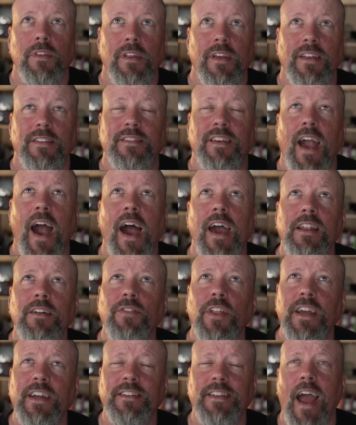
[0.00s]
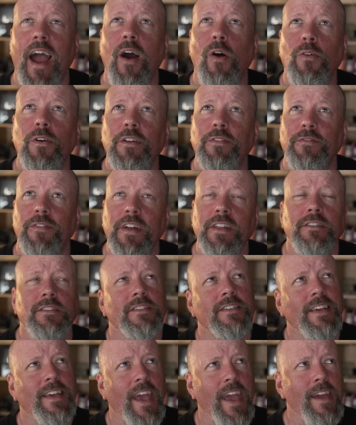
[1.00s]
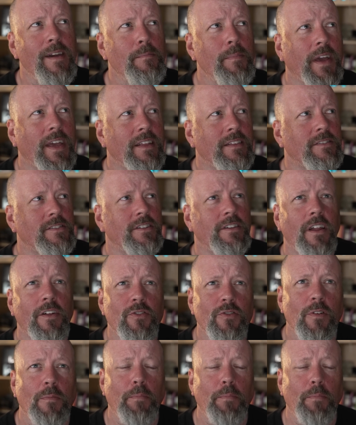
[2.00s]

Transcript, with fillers: it's kind of like a tower defense game against another